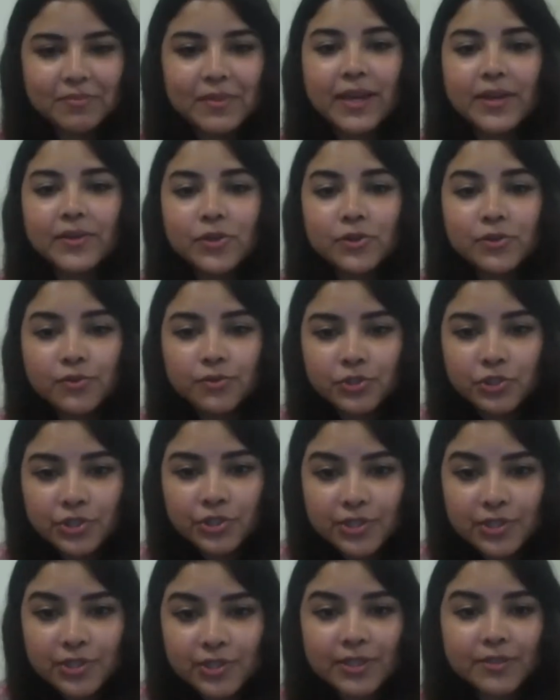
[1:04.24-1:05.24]
Thank you,
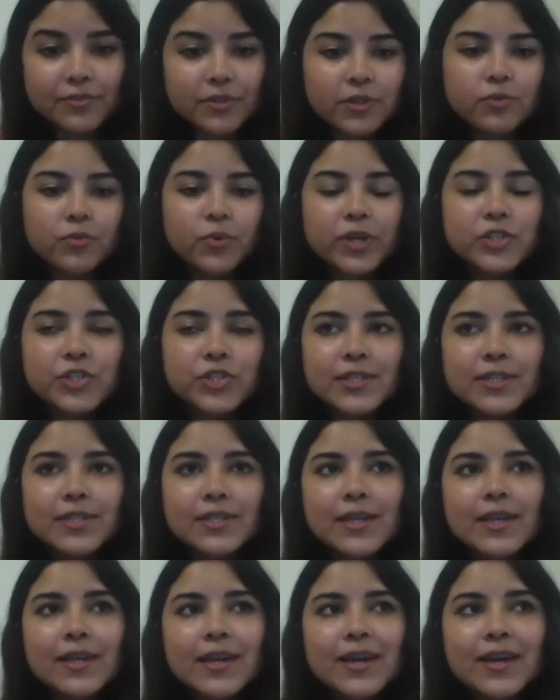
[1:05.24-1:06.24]
Srishti, for the question.